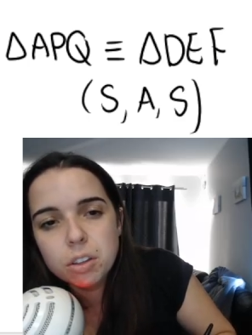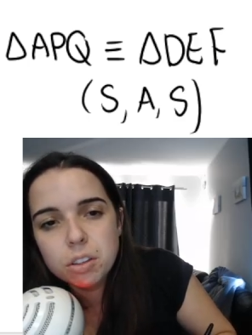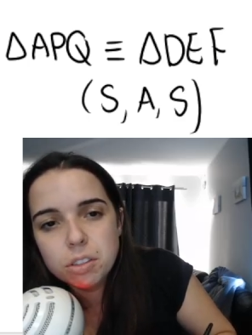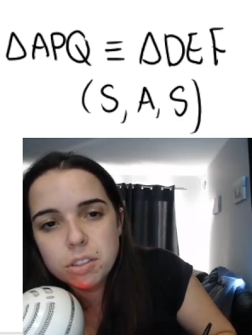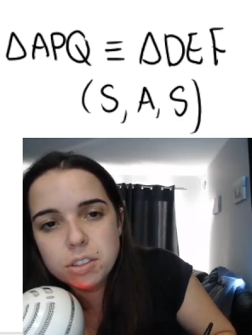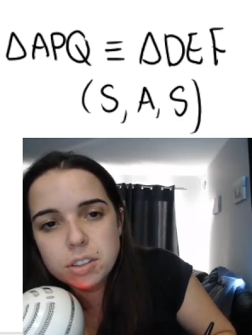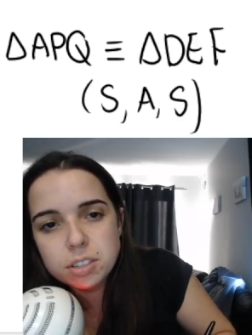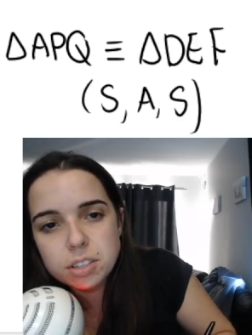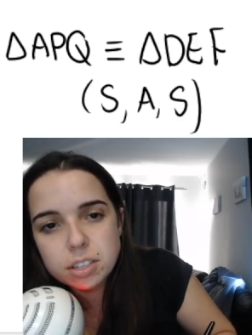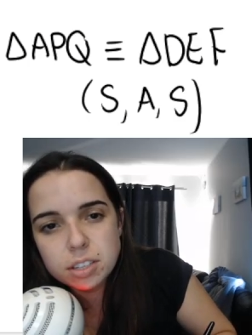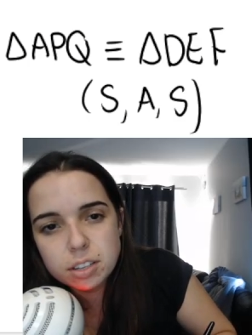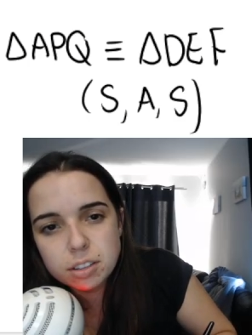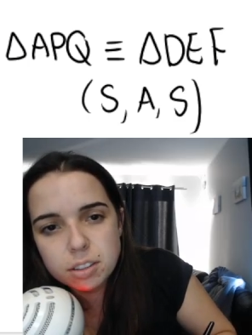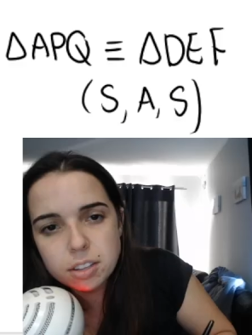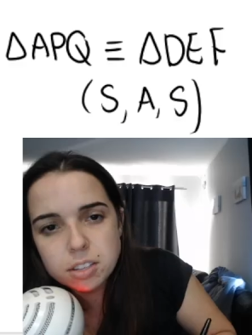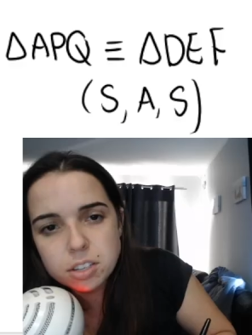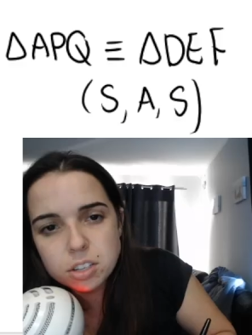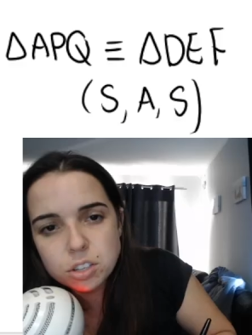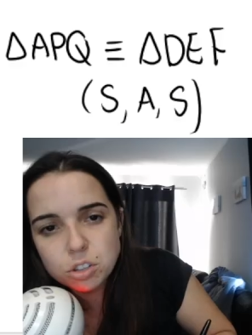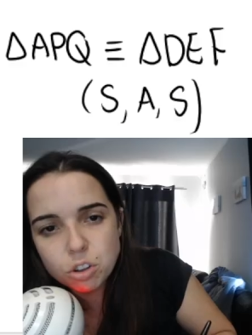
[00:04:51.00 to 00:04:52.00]
this,
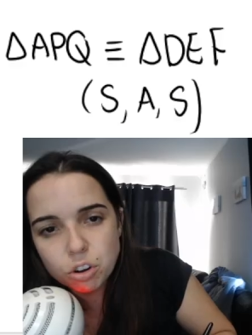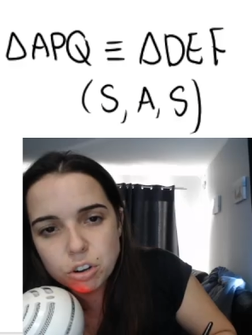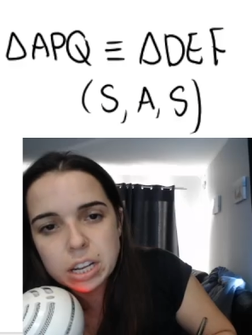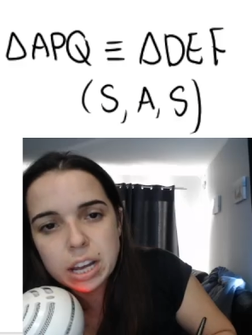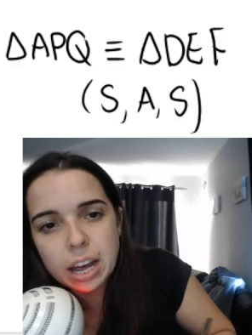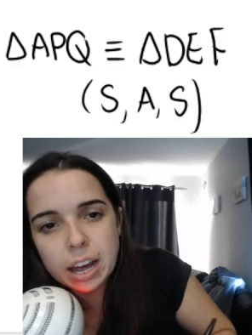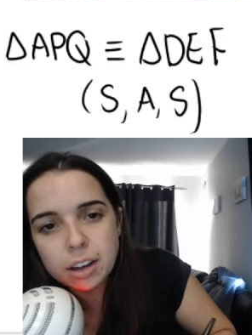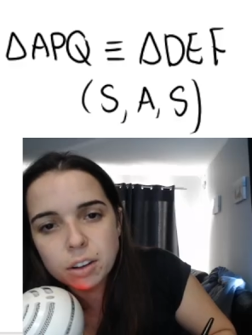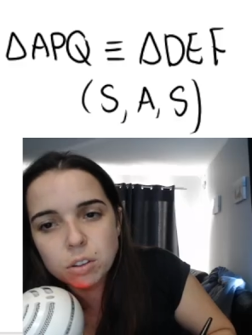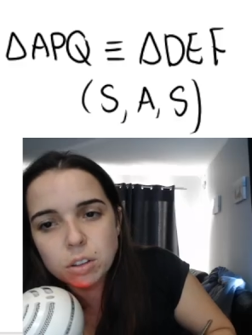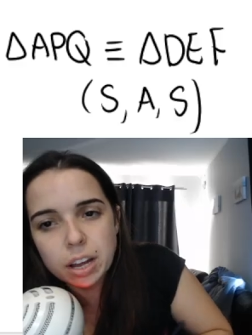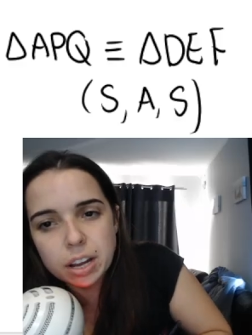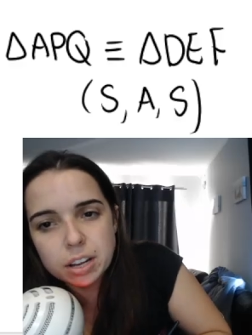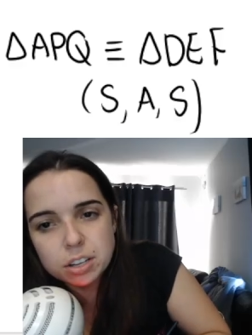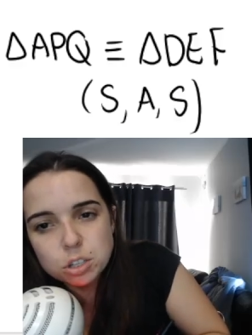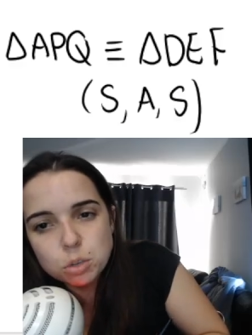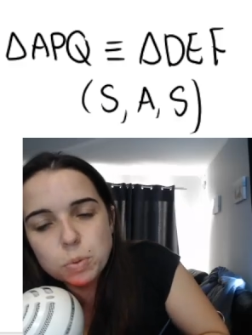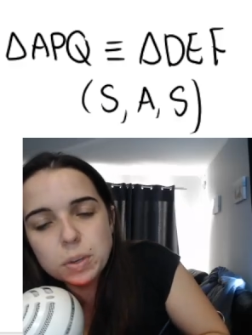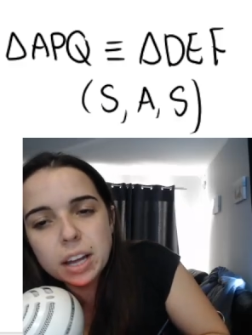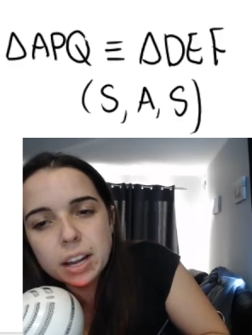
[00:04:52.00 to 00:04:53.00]
this is the only angle A.
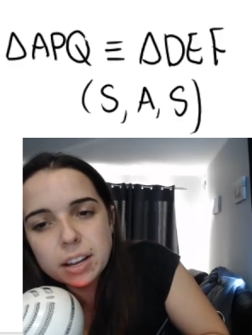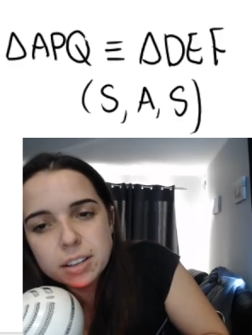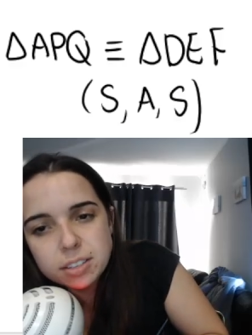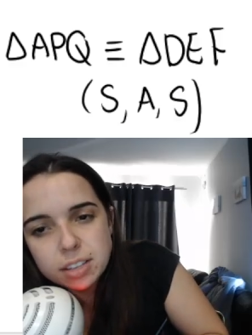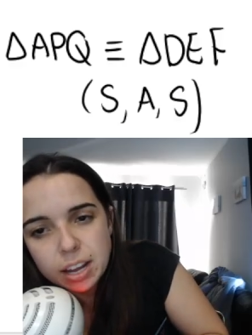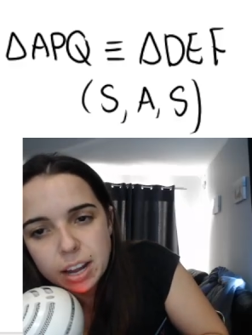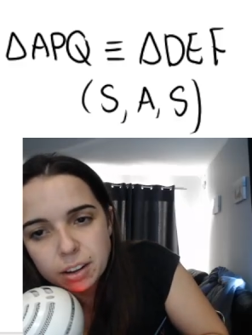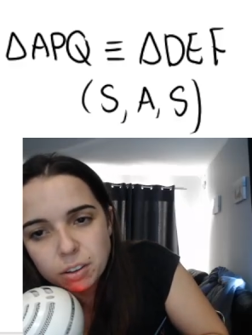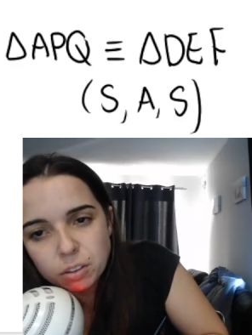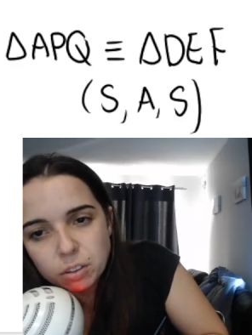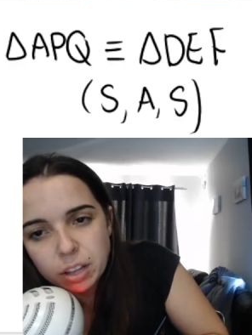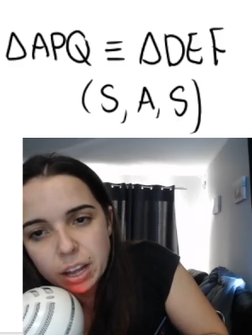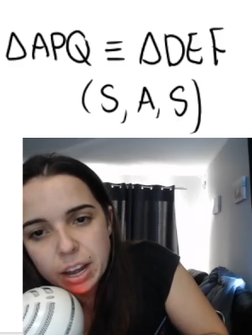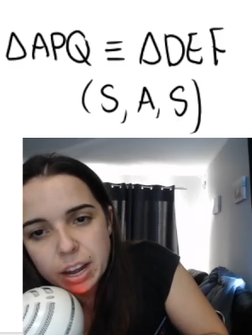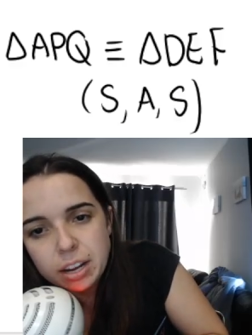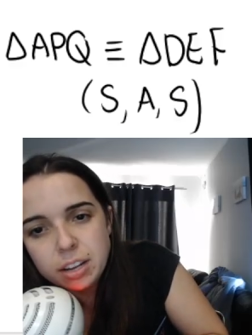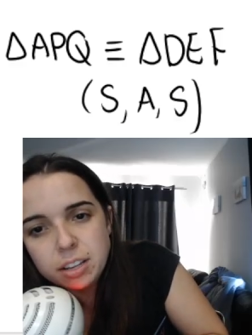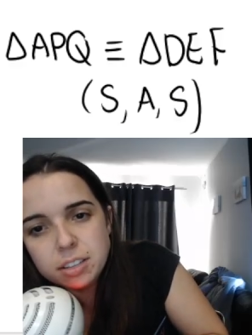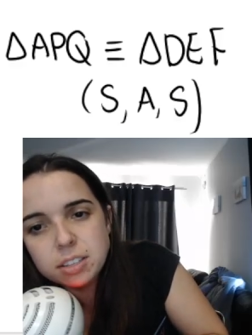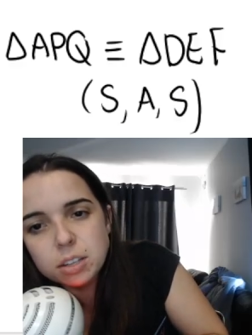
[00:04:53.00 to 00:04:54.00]
So we can say angle
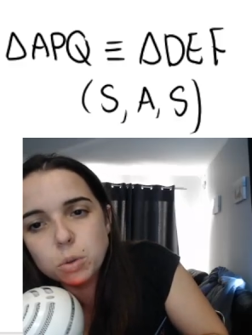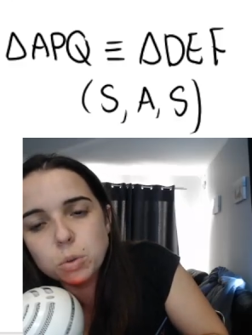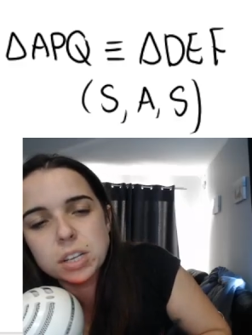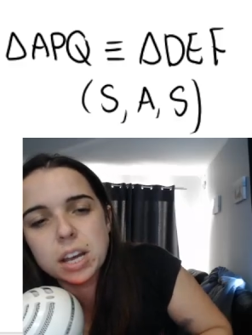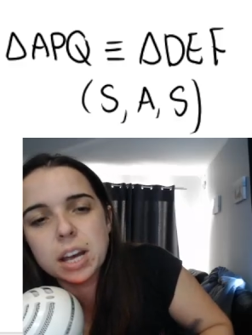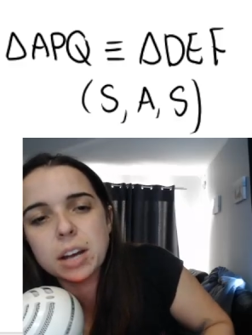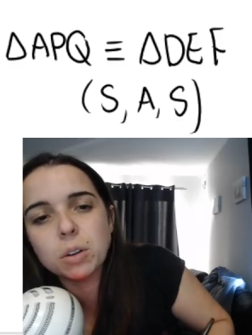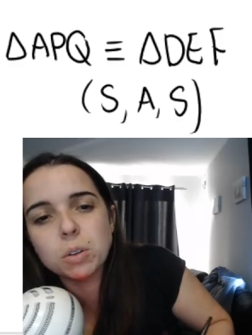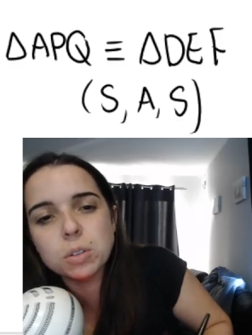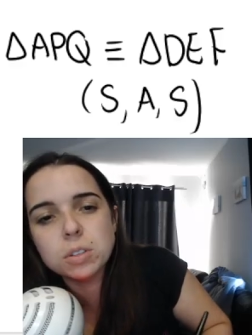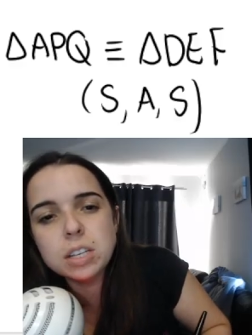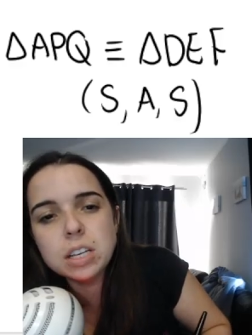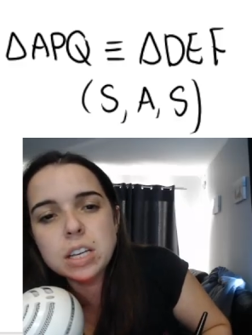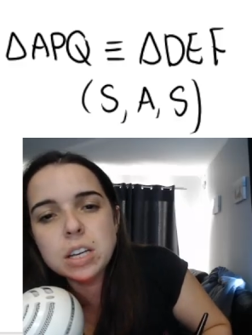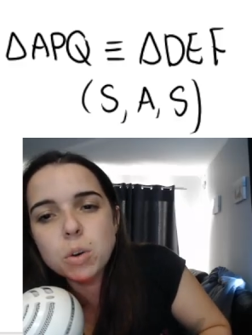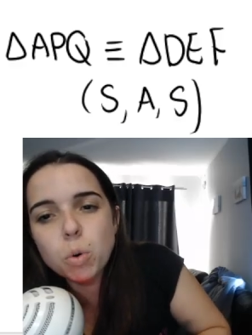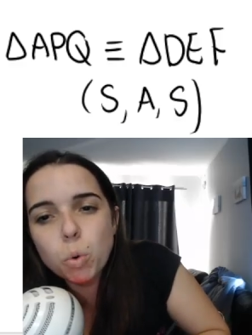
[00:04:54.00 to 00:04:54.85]
A is equal to angle D,